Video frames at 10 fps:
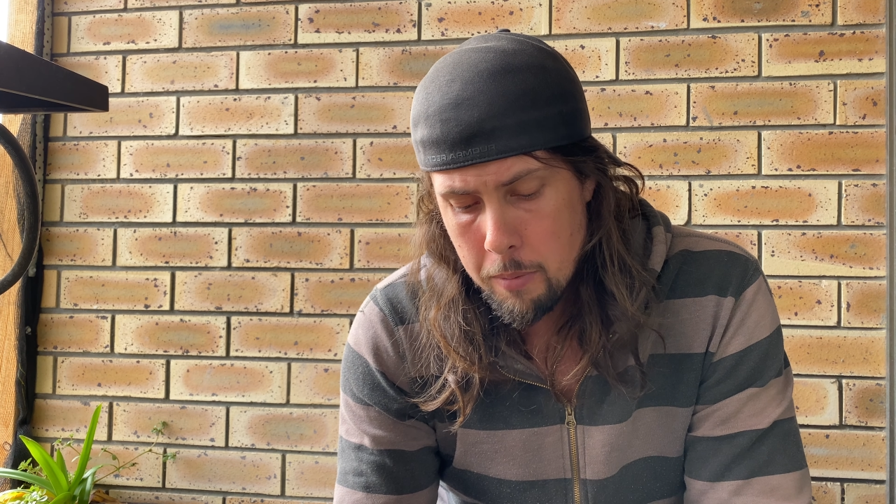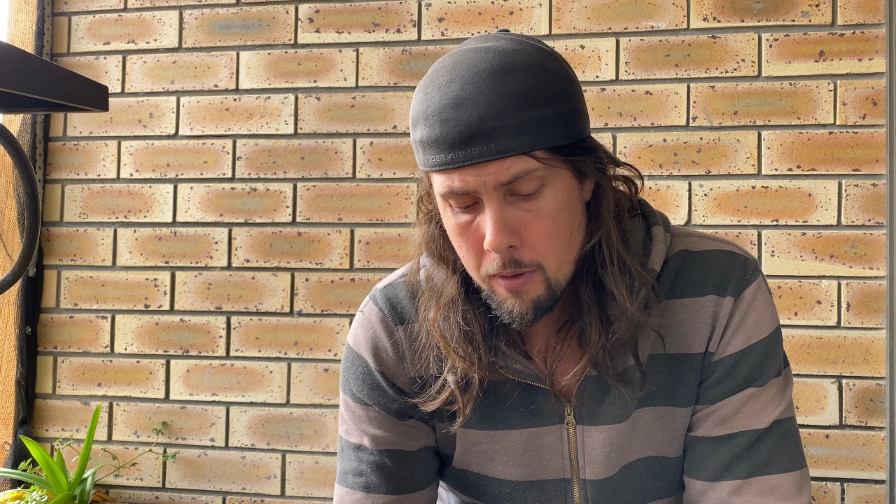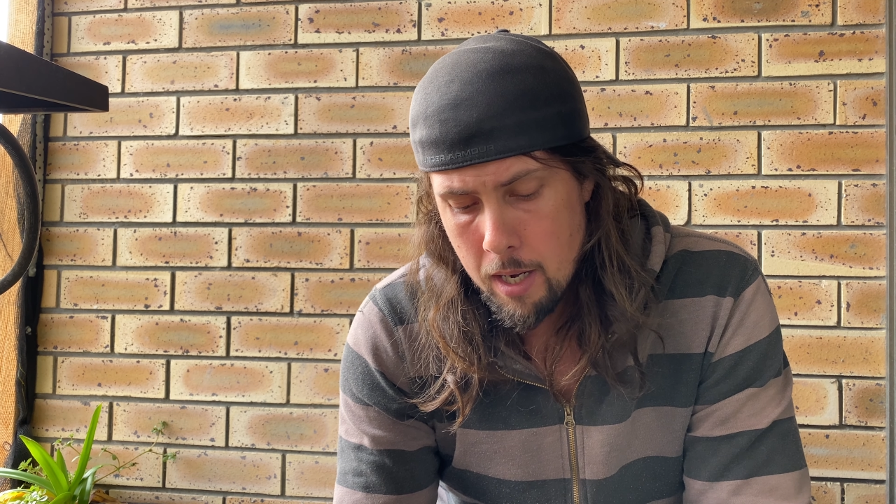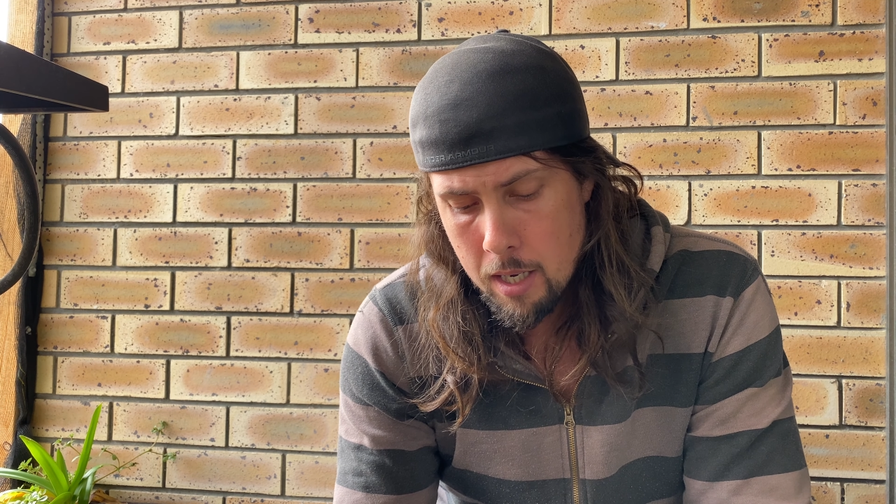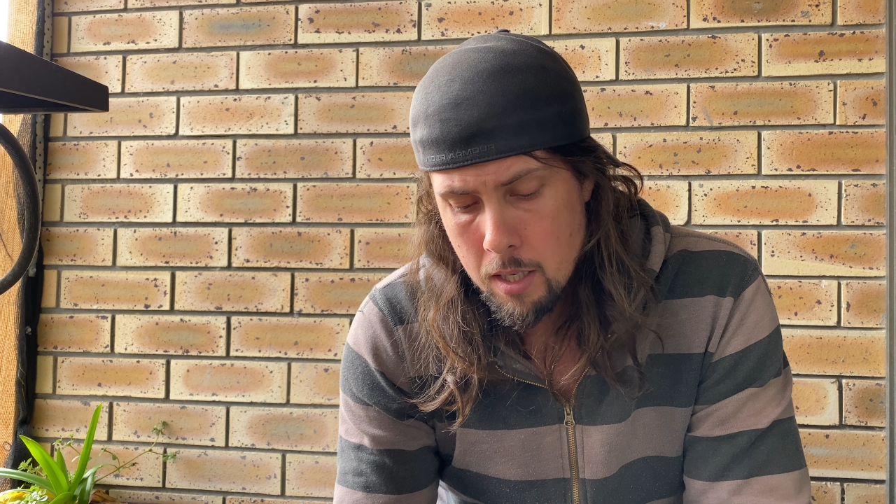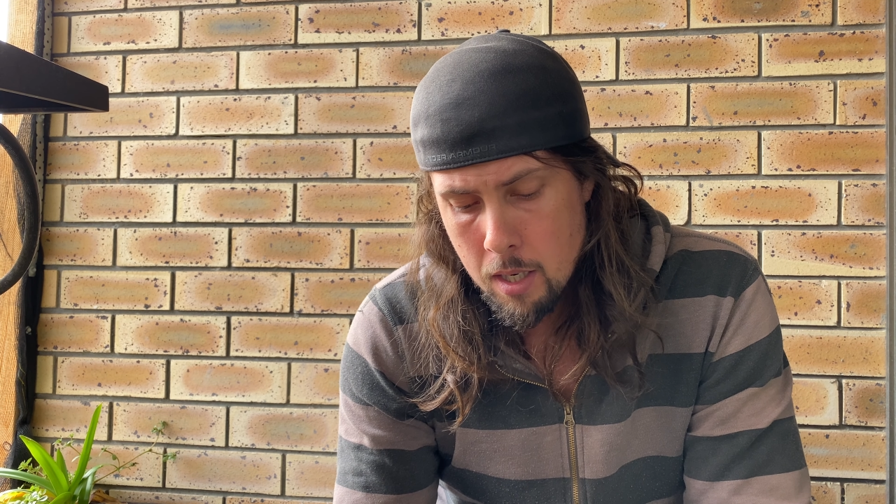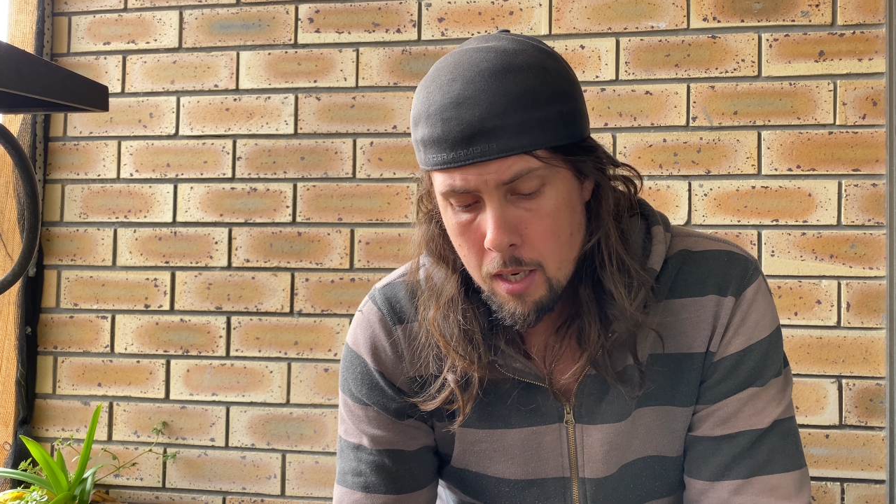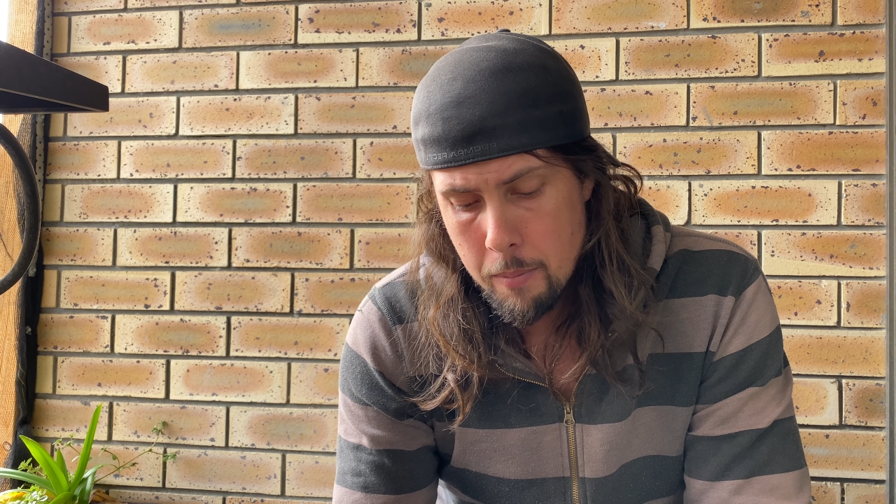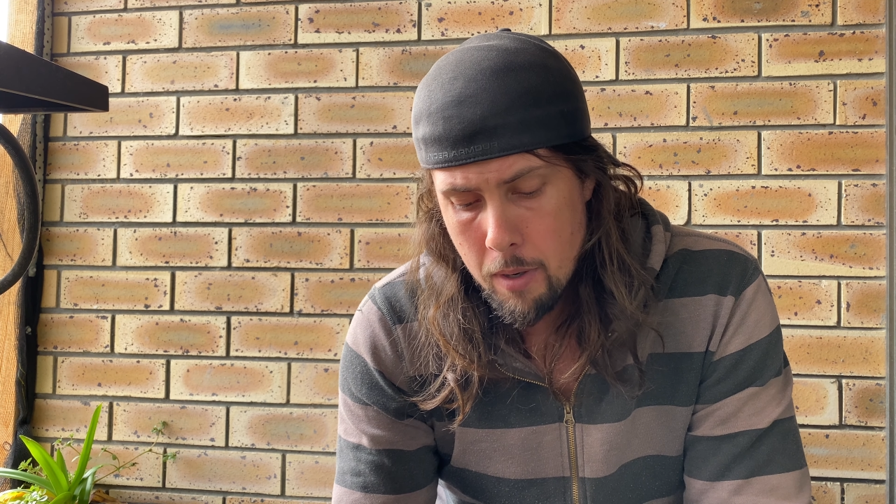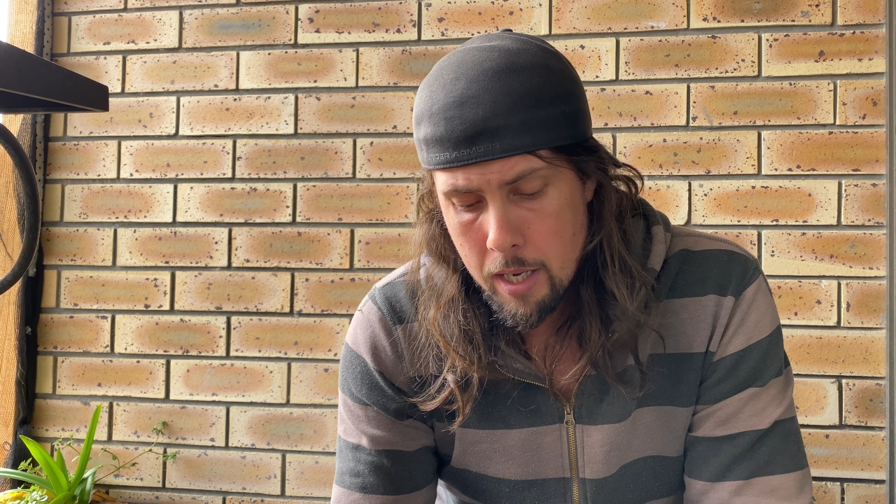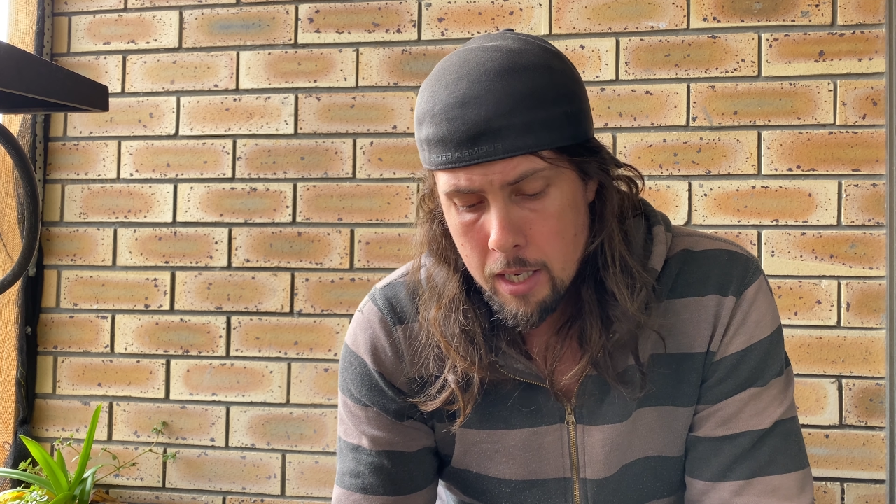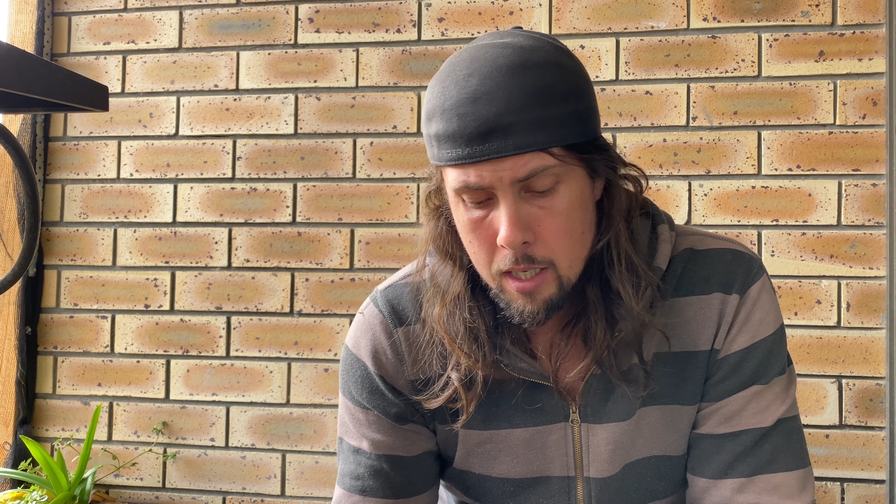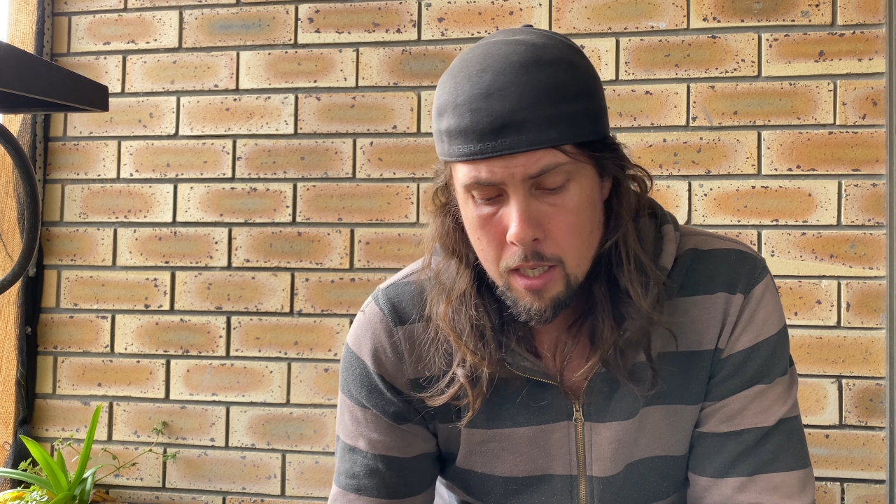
upgrade my